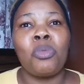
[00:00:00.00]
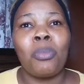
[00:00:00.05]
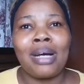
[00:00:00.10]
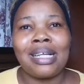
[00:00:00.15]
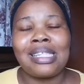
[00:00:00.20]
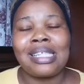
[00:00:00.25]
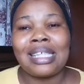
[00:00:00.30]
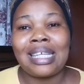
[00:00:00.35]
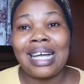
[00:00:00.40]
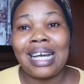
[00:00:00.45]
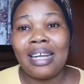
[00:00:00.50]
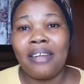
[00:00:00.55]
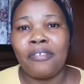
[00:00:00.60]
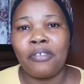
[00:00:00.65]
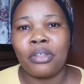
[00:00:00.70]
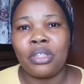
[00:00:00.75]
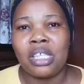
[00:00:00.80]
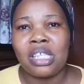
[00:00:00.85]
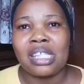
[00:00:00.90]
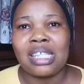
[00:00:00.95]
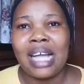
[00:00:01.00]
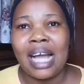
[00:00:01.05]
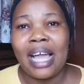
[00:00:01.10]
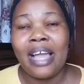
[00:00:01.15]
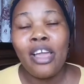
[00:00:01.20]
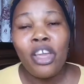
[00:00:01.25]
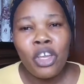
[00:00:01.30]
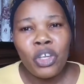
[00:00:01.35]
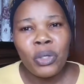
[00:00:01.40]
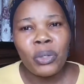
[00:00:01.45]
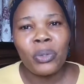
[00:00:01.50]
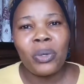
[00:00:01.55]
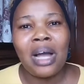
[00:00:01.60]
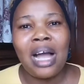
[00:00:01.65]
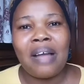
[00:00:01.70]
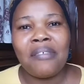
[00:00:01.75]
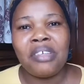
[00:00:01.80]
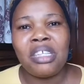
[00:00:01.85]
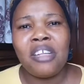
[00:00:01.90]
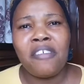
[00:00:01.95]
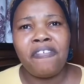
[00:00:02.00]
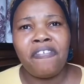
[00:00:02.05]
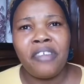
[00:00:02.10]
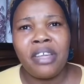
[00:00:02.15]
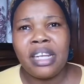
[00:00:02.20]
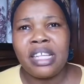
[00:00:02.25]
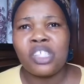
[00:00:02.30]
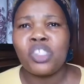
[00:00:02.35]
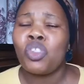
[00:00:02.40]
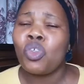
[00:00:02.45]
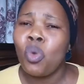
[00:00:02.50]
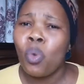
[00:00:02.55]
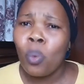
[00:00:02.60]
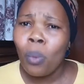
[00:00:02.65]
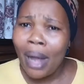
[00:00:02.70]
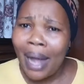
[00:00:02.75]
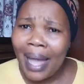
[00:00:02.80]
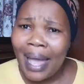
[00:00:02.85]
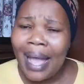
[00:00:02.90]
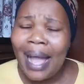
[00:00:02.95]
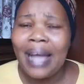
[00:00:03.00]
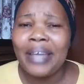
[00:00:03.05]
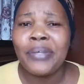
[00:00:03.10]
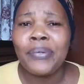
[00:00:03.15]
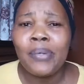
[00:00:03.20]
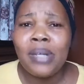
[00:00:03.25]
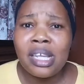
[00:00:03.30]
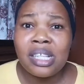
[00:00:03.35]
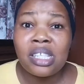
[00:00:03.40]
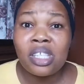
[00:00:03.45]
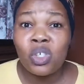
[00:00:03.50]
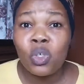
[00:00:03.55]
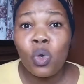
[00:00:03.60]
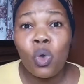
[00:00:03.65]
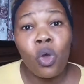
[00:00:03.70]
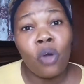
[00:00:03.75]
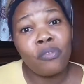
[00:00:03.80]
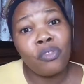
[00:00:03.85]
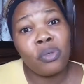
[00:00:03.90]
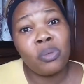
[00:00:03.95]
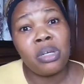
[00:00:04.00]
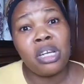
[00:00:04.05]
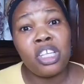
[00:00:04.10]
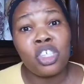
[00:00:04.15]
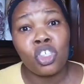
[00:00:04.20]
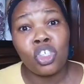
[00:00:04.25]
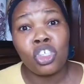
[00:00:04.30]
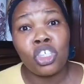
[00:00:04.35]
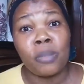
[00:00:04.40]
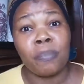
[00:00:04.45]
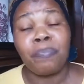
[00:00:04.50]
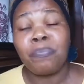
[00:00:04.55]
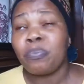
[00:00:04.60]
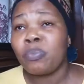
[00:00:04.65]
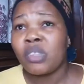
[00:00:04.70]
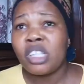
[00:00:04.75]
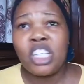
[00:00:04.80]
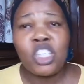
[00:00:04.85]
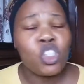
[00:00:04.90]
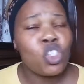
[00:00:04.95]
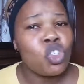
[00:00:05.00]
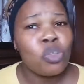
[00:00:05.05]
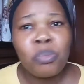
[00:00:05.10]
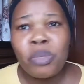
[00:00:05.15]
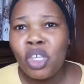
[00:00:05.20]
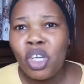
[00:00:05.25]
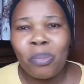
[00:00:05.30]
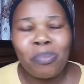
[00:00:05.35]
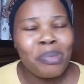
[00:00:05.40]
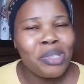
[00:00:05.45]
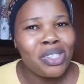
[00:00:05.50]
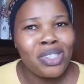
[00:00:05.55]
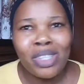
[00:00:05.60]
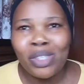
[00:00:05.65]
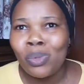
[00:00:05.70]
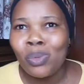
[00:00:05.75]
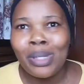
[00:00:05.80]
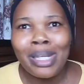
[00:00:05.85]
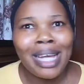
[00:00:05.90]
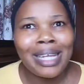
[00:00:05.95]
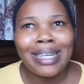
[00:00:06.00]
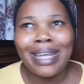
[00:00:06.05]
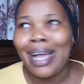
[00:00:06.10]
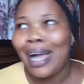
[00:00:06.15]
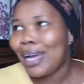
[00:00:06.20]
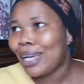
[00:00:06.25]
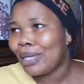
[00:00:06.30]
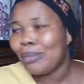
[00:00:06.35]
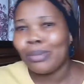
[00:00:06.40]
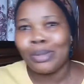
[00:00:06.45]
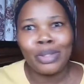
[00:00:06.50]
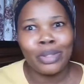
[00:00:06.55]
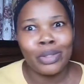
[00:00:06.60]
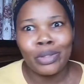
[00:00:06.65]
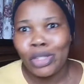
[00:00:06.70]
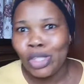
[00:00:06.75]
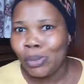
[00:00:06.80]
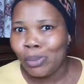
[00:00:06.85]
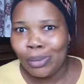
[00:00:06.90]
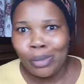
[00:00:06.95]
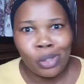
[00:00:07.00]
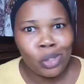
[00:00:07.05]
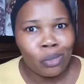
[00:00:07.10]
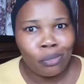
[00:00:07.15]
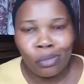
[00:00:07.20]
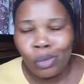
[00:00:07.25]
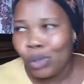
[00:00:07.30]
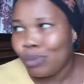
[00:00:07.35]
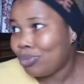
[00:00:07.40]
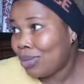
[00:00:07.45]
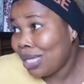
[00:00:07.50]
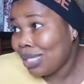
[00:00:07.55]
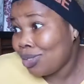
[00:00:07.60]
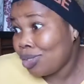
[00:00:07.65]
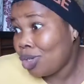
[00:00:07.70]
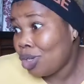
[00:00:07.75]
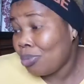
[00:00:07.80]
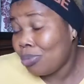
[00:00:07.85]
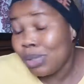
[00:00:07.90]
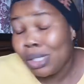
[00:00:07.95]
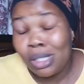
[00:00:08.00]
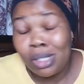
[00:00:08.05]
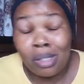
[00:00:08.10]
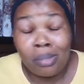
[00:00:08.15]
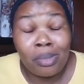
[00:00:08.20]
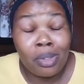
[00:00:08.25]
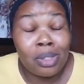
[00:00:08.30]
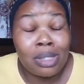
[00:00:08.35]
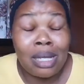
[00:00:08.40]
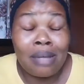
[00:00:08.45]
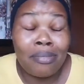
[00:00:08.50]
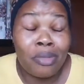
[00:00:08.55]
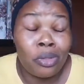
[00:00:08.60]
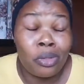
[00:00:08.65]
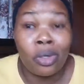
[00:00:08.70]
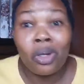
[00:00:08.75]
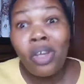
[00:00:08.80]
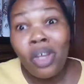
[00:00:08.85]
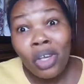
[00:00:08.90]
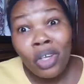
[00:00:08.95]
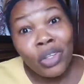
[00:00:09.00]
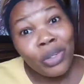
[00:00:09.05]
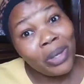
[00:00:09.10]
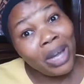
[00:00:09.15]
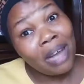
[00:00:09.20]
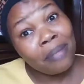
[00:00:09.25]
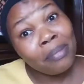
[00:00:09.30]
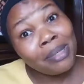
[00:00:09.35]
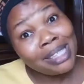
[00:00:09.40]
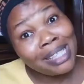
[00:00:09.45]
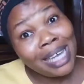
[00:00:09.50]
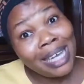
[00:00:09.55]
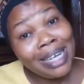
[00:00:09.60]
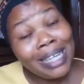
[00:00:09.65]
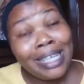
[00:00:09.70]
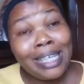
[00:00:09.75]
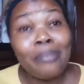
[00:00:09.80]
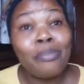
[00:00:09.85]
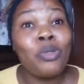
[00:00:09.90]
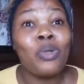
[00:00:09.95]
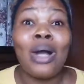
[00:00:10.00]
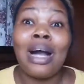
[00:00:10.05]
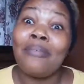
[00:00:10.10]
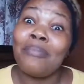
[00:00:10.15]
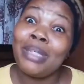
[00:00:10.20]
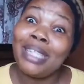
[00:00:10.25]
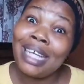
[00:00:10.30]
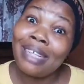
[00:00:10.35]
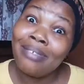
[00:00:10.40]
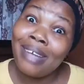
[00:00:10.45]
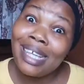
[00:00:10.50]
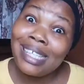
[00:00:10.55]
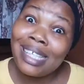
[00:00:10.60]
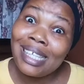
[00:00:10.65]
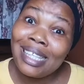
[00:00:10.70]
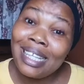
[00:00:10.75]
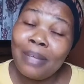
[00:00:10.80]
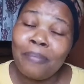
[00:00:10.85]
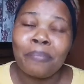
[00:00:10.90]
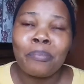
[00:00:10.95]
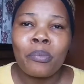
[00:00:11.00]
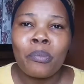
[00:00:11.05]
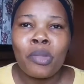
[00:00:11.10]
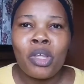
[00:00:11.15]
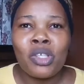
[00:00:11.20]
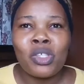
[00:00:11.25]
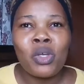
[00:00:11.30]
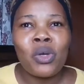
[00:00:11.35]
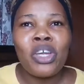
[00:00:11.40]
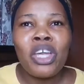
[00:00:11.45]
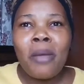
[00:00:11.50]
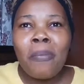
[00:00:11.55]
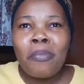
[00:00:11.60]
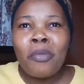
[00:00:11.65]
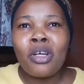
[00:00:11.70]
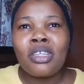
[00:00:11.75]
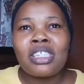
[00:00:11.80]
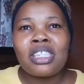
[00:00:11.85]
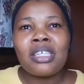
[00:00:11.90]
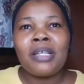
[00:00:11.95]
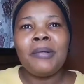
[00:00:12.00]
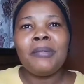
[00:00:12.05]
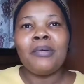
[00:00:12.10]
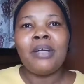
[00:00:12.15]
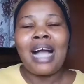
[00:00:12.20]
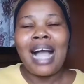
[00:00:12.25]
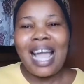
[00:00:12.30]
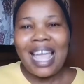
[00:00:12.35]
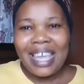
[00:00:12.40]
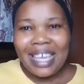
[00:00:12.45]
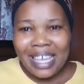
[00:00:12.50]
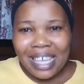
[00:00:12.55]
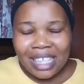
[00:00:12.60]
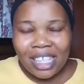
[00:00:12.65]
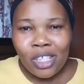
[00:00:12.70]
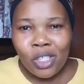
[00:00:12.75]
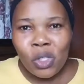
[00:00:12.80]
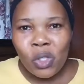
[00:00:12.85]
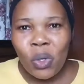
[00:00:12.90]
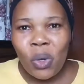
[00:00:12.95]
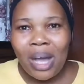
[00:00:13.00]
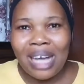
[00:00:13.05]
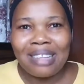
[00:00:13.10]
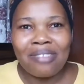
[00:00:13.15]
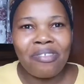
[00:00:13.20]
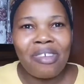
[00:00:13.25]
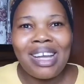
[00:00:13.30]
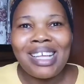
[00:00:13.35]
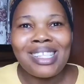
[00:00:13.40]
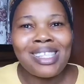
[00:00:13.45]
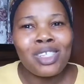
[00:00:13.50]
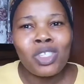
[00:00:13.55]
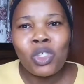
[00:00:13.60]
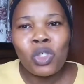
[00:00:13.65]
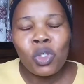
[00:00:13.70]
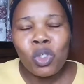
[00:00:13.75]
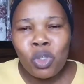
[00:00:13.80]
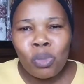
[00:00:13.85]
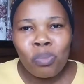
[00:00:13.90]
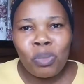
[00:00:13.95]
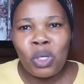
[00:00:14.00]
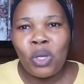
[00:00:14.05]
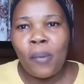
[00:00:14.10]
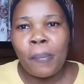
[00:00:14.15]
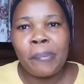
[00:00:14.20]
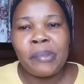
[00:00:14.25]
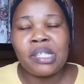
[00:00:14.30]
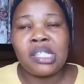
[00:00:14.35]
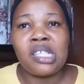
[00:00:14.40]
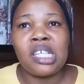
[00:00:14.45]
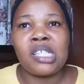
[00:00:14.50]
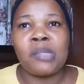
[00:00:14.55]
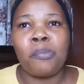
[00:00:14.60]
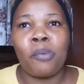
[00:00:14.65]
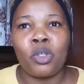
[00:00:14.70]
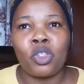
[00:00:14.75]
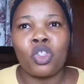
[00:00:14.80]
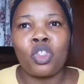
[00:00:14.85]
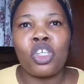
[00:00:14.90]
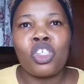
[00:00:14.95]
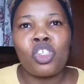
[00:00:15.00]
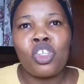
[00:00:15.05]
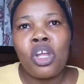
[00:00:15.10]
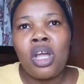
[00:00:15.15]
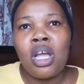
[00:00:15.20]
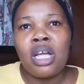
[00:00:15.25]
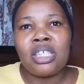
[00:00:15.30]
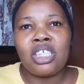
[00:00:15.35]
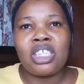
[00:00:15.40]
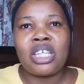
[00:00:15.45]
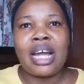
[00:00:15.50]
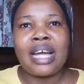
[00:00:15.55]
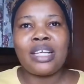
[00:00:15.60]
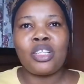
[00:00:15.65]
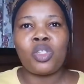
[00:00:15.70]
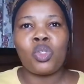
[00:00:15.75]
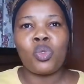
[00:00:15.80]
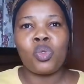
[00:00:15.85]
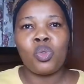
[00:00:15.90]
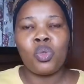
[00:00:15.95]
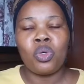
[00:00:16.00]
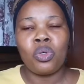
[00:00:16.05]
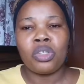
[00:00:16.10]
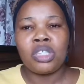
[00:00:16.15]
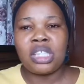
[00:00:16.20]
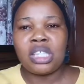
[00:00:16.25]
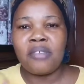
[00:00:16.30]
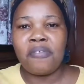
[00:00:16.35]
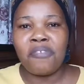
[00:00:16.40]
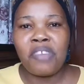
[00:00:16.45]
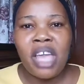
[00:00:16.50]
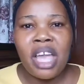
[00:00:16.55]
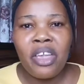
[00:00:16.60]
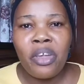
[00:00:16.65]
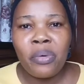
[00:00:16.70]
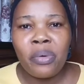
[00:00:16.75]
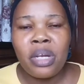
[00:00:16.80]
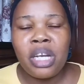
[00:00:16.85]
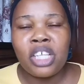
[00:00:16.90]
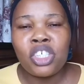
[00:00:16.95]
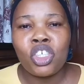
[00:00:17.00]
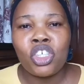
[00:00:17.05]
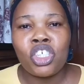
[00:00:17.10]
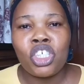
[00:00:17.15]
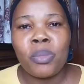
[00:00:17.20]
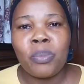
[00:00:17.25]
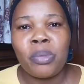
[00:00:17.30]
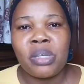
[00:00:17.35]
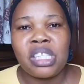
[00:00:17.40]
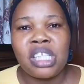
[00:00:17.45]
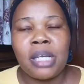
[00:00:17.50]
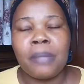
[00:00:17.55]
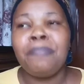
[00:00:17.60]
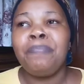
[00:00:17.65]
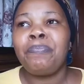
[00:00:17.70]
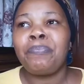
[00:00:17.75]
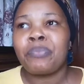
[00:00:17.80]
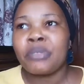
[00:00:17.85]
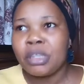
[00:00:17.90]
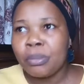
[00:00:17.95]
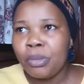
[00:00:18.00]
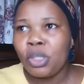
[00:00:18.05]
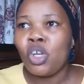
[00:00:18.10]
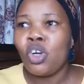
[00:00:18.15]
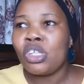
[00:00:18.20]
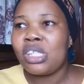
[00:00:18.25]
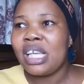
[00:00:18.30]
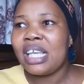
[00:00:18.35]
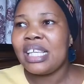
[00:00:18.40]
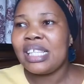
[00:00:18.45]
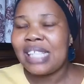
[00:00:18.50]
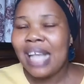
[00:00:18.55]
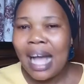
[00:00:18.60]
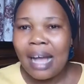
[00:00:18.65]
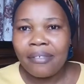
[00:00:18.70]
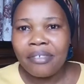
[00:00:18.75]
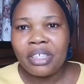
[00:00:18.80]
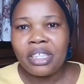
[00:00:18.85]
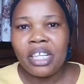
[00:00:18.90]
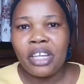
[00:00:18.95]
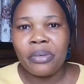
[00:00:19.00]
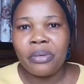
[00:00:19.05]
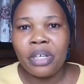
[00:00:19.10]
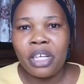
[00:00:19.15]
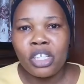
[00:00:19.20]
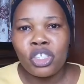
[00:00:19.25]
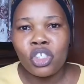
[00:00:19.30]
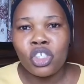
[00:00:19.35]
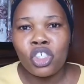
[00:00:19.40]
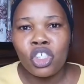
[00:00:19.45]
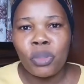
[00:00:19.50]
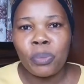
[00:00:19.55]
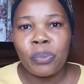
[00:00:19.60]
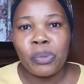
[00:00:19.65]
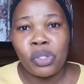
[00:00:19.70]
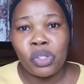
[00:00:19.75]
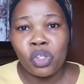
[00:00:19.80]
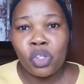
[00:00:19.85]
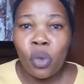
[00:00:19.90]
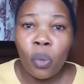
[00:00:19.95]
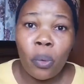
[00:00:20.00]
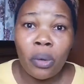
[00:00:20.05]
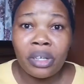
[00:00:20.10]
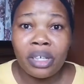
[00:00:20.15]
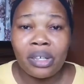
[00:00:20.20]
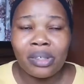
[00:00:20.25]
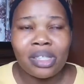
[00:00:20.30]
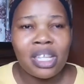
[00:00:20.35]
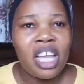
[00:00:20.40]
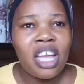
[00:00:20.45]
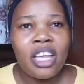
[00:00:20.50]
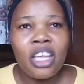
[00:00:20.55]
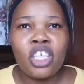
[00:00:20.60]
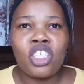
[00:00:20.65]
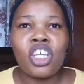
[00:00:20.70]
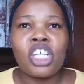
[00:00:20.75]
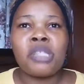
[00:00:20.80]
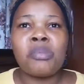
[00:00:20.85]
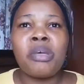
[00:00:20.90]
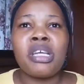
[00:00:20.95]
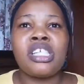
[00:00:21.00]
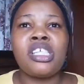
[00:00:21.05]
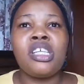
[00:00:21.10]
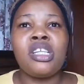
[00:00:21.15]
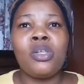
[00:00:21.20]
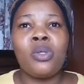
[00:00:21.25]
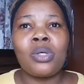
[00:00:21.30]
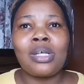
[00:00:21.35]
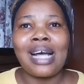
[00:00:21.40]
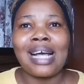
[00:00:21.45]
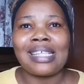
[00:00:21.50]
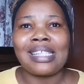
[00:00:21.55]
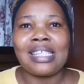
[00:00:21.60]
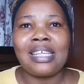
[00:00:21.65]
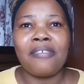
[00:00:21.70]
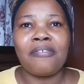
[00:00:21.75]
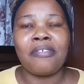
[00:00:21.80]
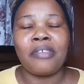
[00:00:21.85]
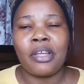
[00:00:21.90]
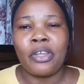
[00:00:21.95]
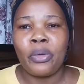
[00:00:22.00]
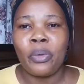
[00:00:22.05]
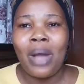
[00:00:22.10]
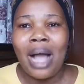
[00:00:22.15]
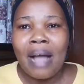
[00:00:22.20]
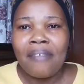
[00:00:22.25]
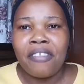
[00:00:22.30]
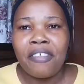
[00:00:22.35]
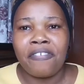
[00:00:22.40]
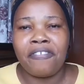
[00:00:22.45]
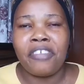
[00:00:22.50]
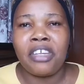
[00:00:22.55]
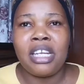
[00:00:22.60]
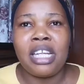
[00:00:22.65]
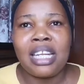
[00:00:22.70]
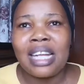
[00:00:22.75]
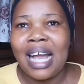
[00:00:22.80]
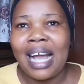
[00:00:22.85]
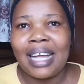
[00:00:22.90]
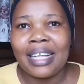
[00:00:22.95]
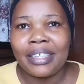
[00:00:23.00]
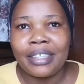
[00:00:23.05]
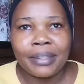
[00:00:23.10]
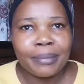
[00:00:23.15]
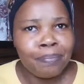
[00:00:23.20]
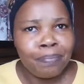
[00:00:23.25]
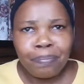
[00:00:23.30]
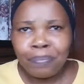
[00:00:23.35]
romantically for this guy, you don't have any feelings, so why are you letting go of the relationship? It shouldn't be your business whether they hang him on the cross because of love. That's not your business, because after all, you have been telling him, you have been advising him. So him not heeding to your advice shouldn't be your business, but not trying to sever your relationship with him because he's having a relationship with someone else. It just makes it look as if you have a feeling and